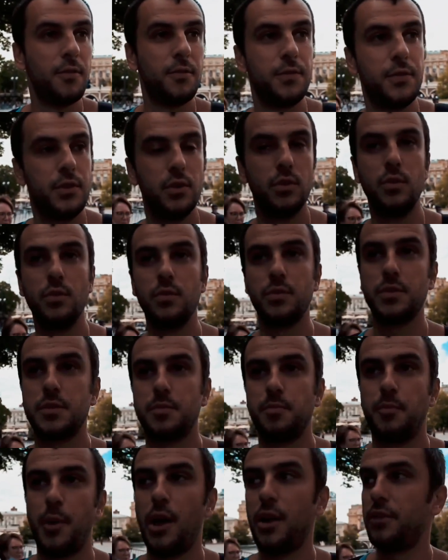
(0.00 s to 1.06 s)
few
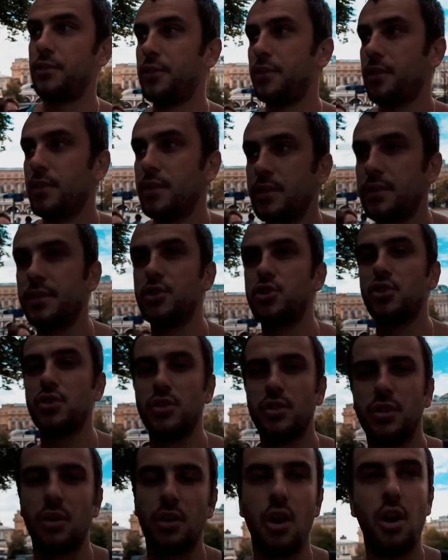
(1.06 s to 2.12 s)
spots such as
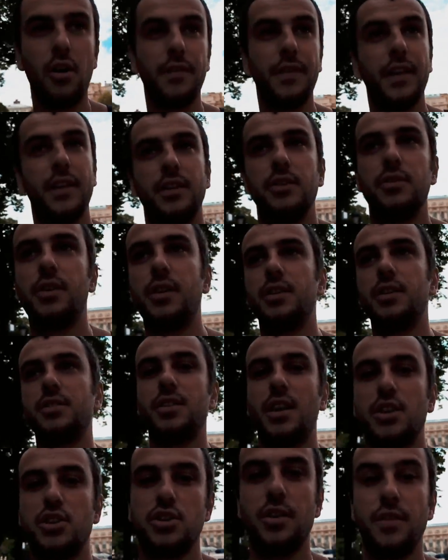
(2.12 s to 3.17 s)
grot and you can
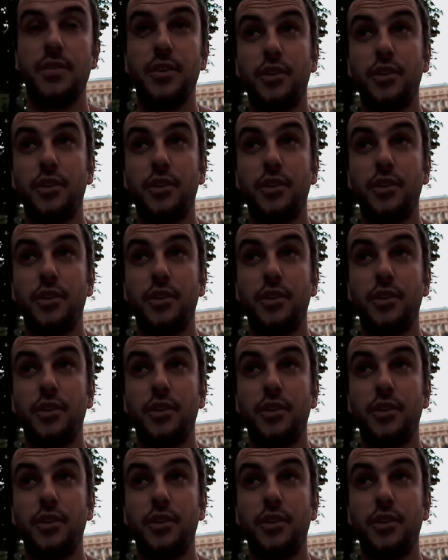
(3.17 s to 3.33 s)
touch the